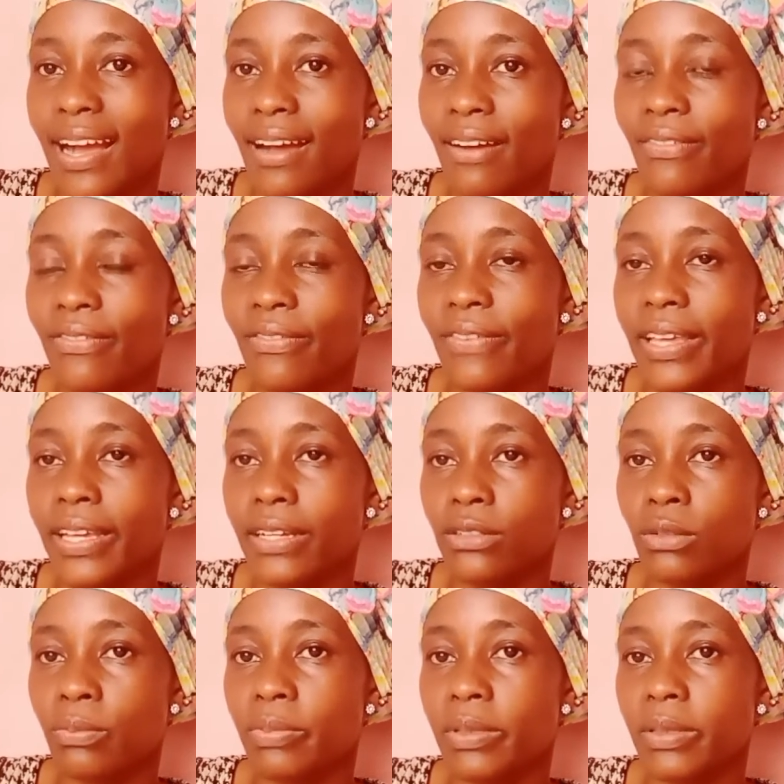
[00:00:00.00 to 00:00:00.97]
ectopic
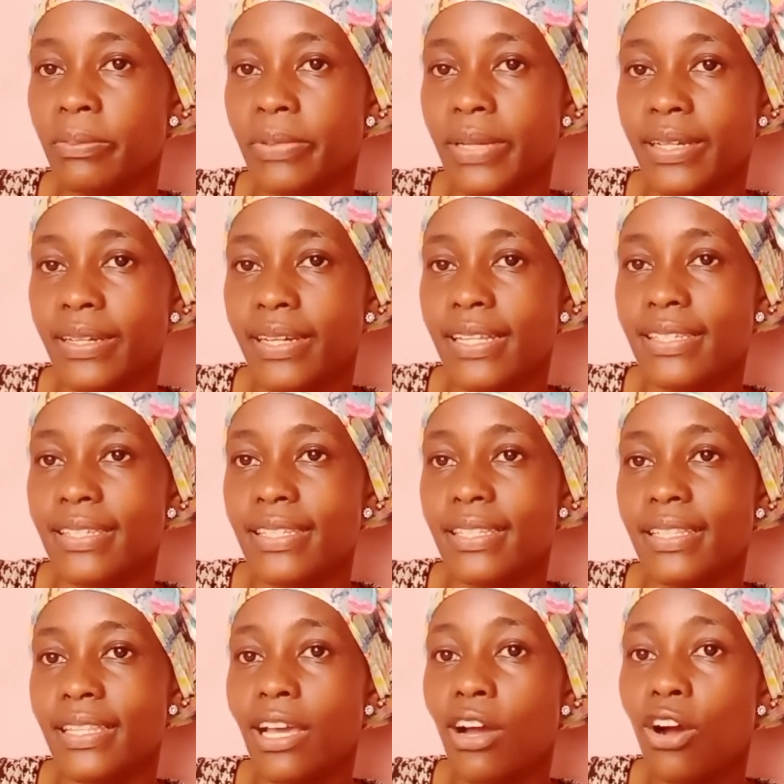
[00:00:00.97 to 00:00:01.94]
pregnancy. The
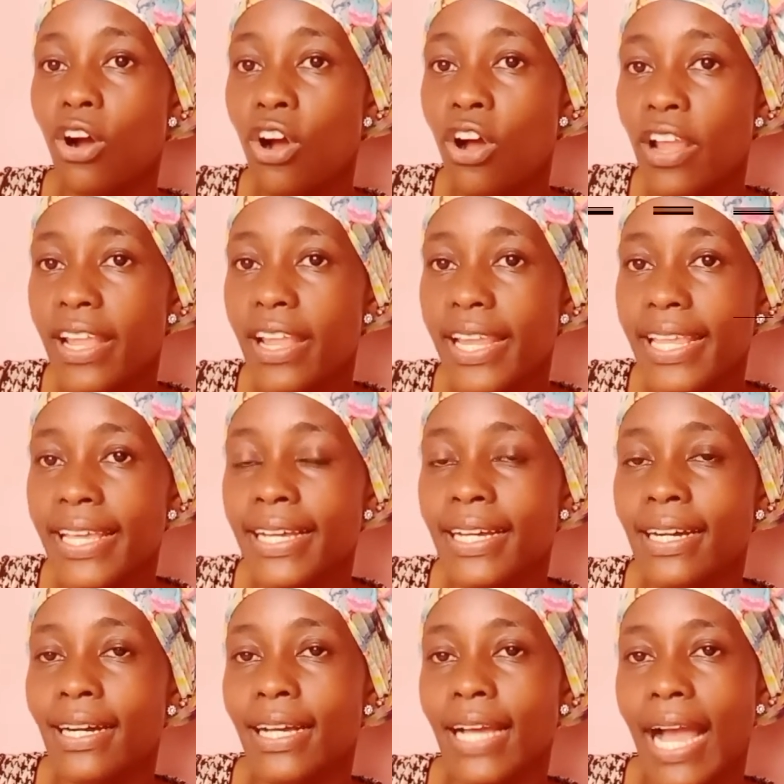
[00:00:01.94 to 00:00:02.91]
only
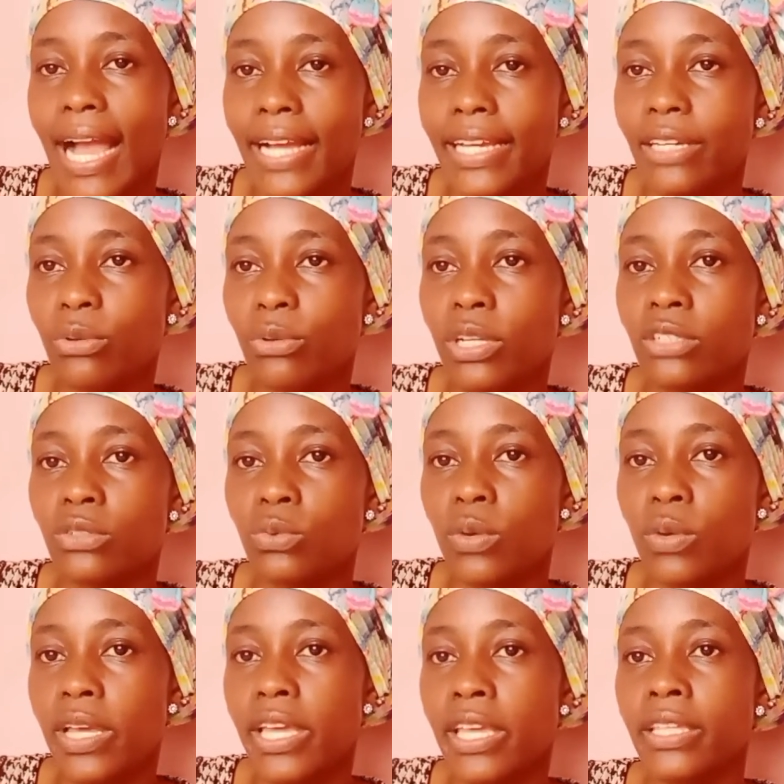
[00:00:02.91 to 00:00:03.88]
accurate way
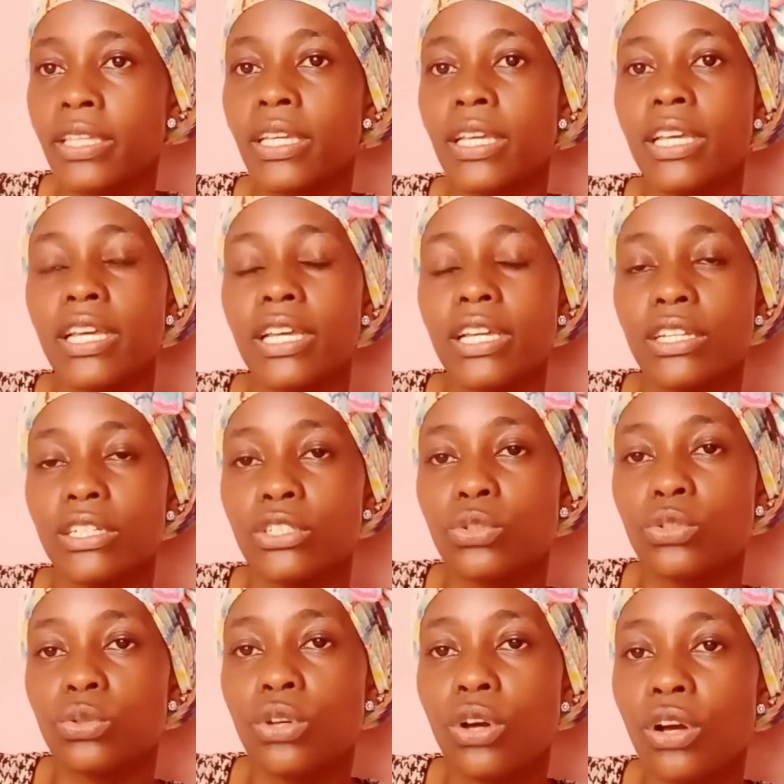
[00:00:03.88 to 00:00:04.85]
to know
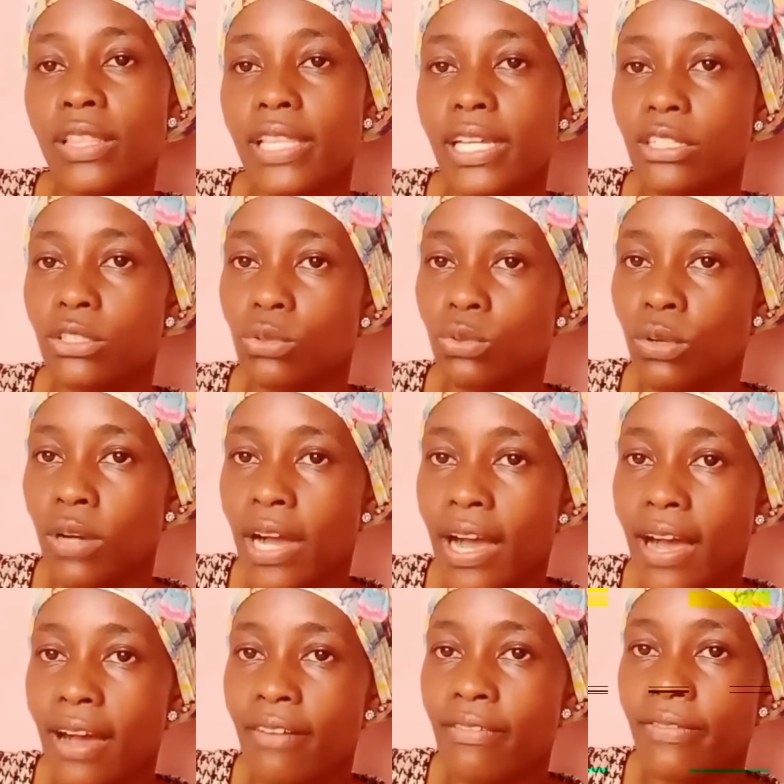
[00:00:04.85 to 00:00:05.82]
that you have
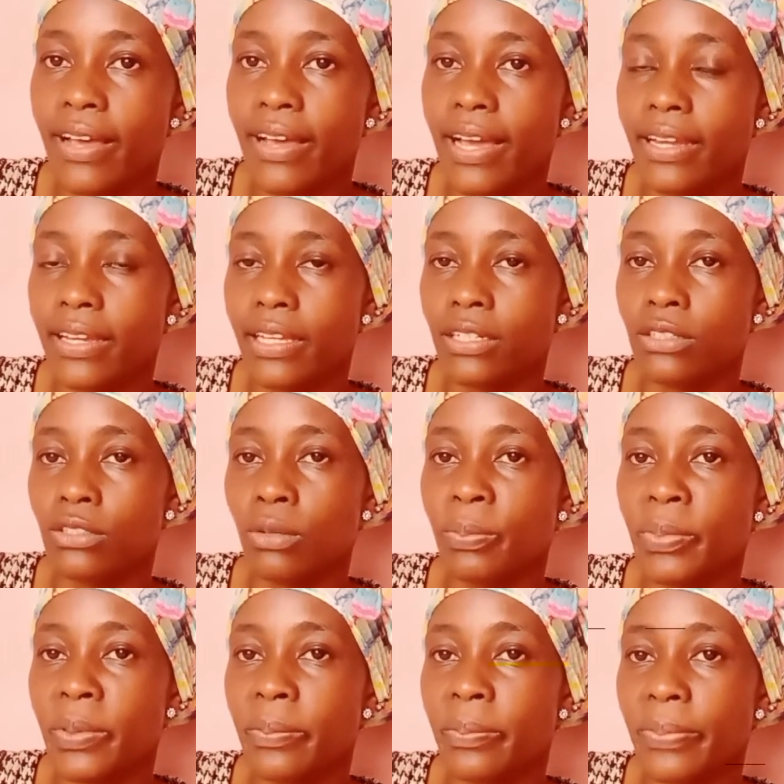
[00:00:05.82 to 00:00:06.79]
an ectopic
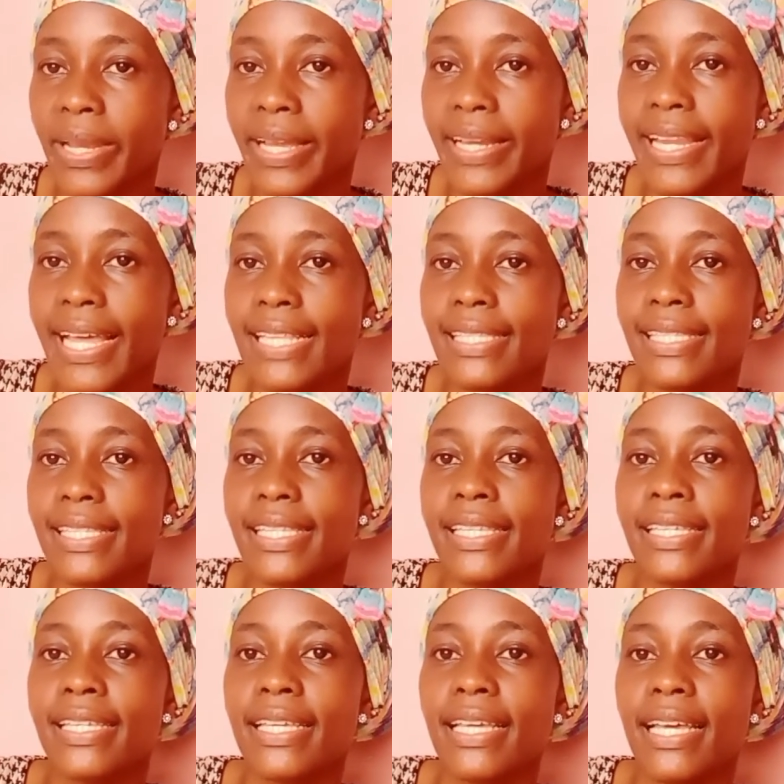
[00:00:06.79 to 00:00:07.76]
pregnancy
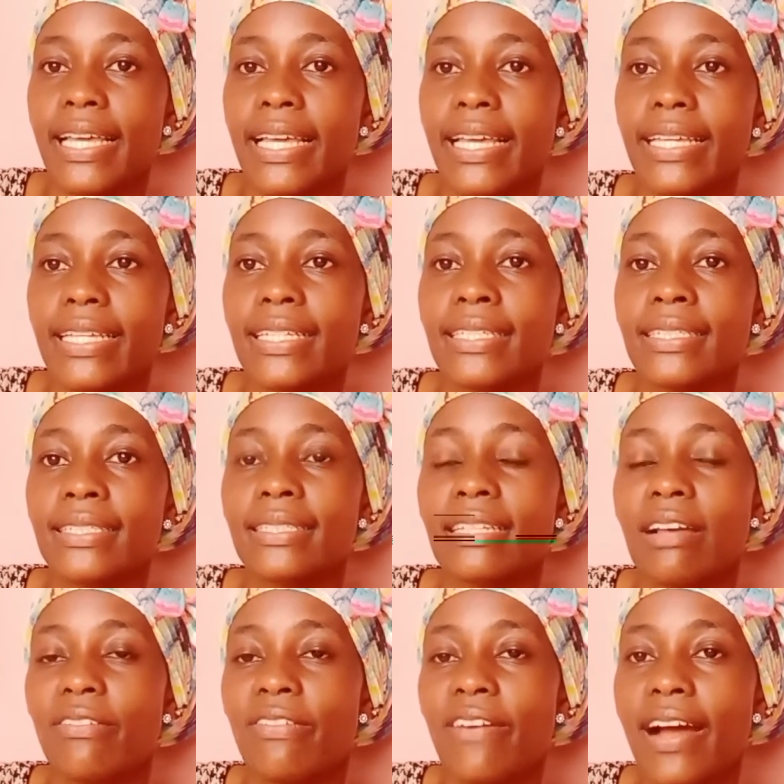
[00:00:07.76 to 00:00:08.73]
is
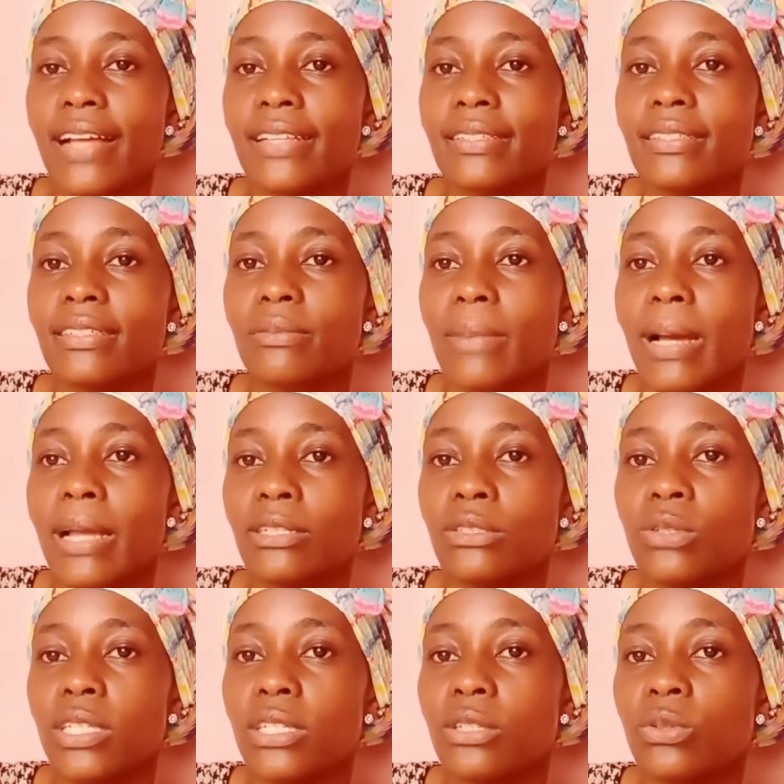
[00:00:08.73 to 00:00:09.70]
first by doing
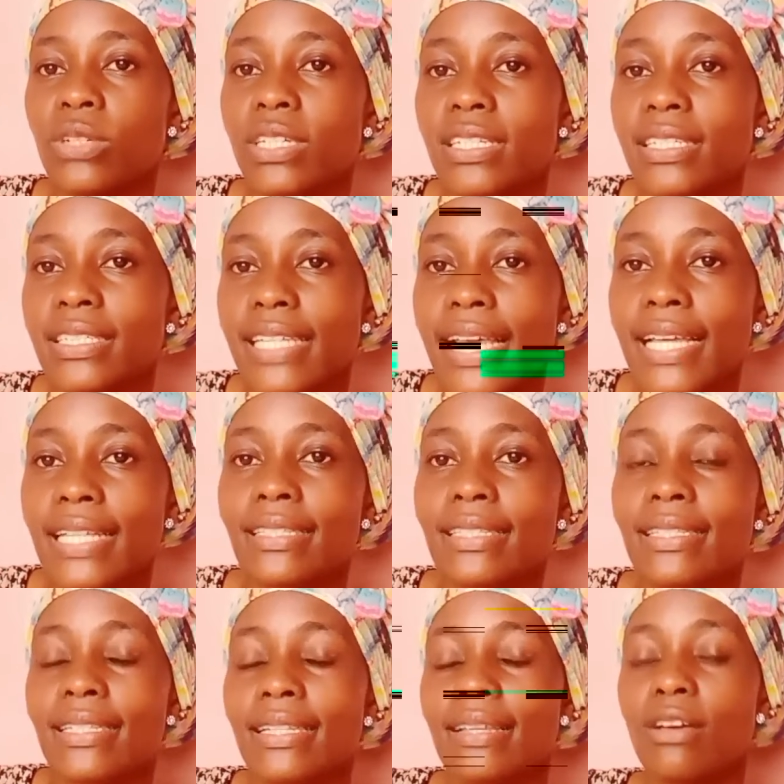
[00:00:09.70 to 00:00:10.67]
urine tests
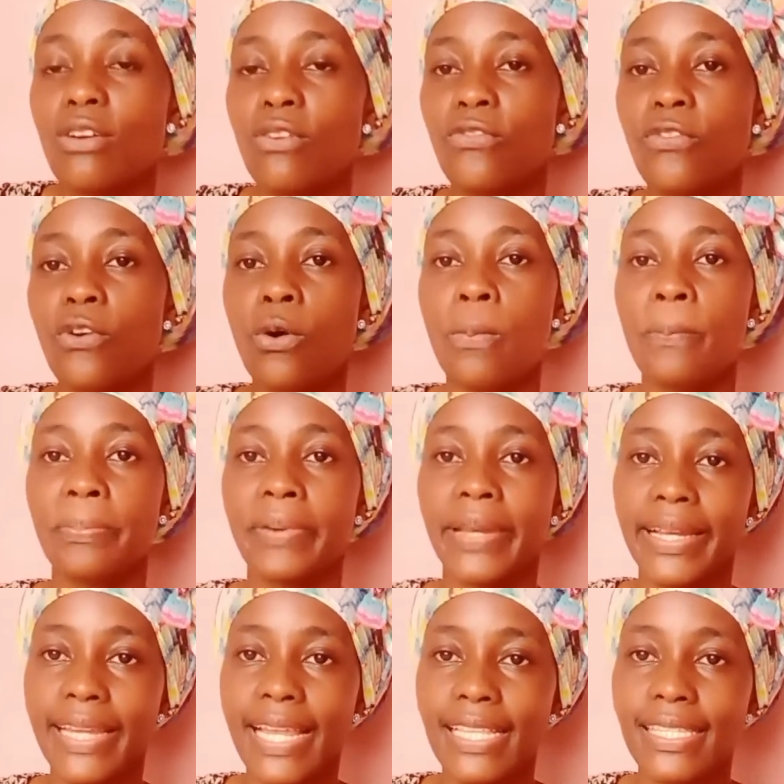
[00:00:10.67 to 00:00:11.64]
for
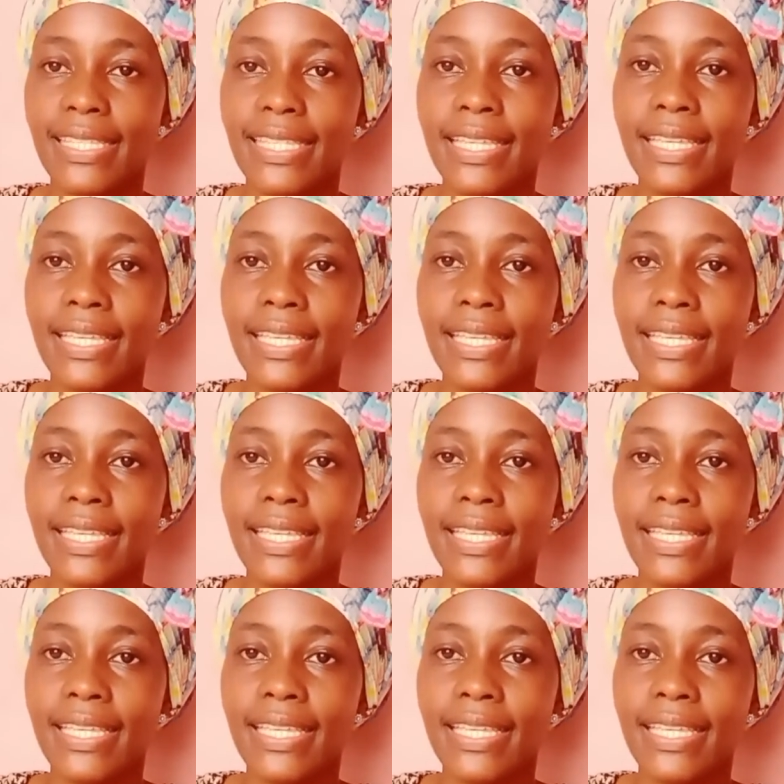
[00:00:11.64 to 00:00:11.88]
pregnancy.